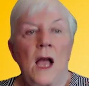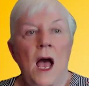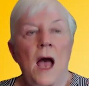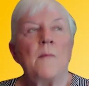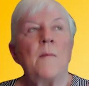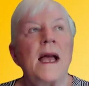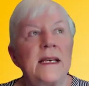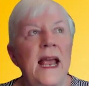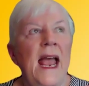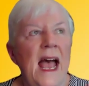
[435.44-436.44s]
My
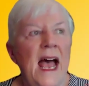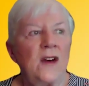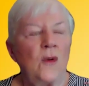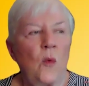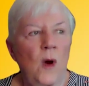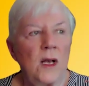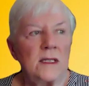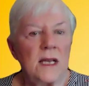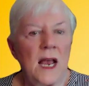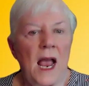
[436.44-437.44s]
dad
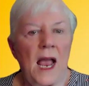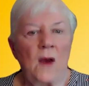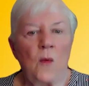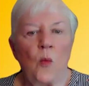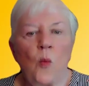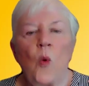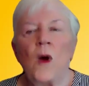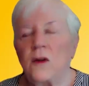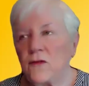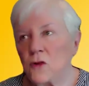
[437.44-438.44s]
was a
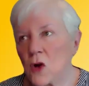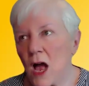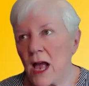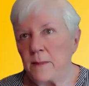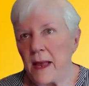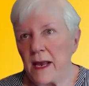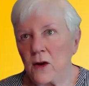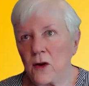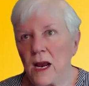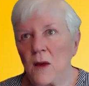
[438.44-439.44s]
wonderful kite maker.